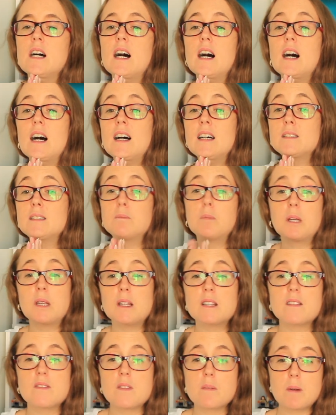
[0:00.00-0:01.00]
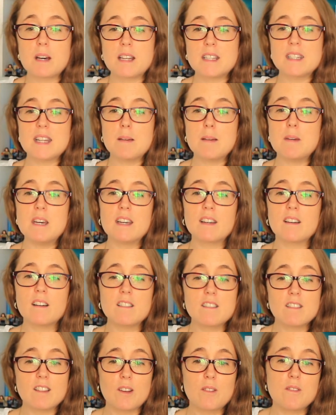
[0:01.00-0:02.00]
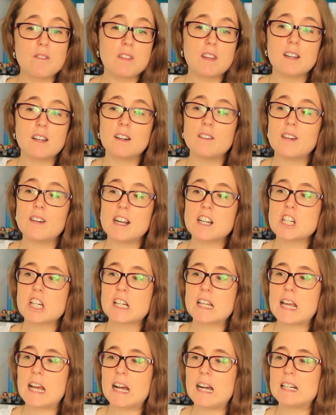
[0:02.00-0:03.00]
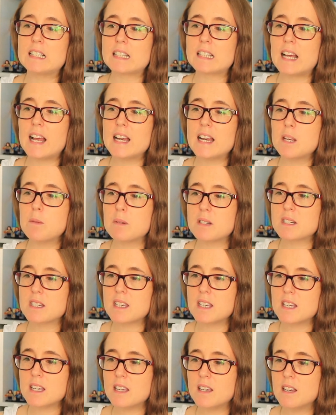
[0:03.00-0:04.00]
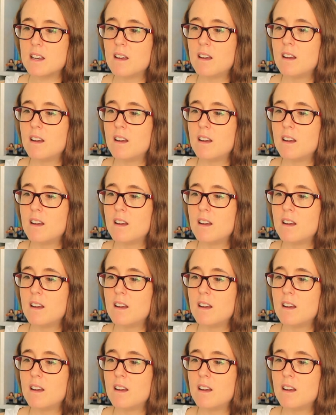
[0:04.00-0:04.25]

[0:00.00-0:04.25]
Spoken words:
and because of the pandemic, I don't think I've actually had anybody